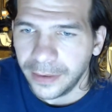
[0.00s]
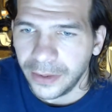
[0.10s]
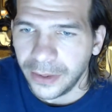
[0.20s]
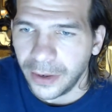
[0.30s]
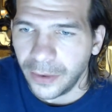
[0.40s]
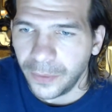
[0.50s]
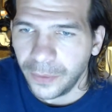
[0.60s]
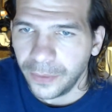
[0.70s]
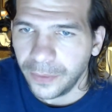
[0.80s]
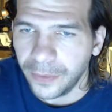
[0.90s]

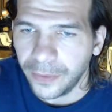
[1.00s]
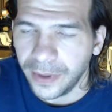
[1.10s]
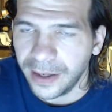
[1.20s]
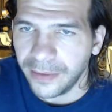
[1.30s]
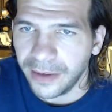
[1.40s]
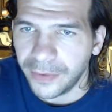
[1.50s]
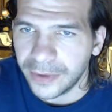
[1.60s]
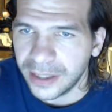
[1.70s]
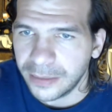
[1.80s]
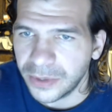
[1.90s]
if there's
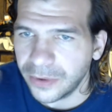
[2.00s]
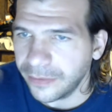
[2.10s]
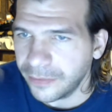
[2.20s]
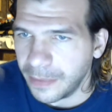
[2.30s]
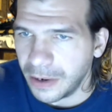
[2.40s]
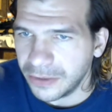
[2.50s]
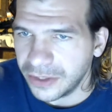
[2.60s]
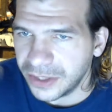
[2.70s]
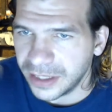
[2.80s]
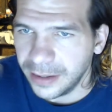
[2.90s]
some sort of
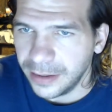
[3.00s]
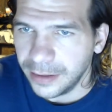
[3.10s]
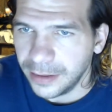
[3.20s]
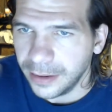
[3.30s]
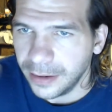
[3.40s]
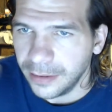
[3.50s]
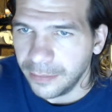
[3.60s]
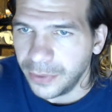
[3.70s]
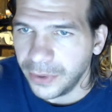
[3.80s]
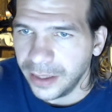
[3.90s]
emergency,
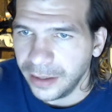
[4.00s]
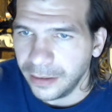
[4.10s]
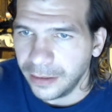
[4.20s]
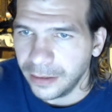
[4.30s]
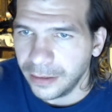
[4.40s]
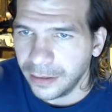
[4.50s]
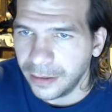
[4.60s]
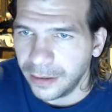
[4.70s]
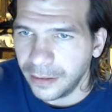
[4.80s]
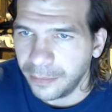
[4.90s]
putting
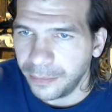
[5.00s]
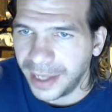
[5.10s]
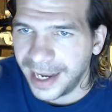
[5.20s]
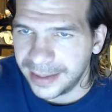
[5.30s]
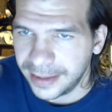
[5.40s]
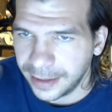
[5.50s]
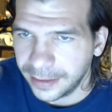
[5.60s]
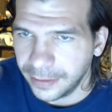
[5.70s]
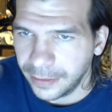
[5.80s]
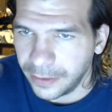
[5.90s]

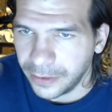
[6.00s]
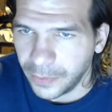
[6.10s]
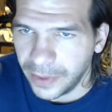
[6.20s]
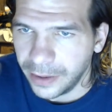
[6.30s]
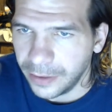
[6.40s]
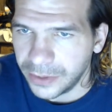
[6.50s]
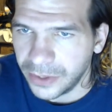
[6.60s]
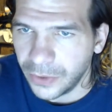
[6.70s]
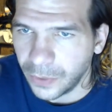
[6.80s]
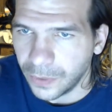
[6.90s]
plastic on your windows and
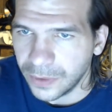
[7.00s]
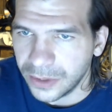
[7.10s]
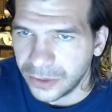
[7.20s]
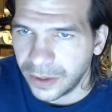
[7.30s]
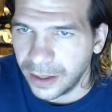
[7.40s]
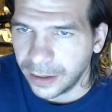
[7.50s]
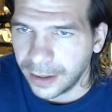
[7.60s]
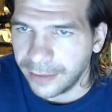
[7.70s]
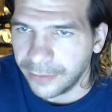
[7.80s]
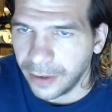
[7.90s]
doors and trying to
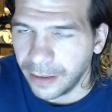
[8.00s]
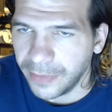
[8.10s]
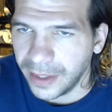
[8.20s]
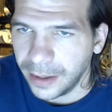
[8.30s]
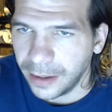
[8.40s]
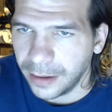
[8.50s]
cover up the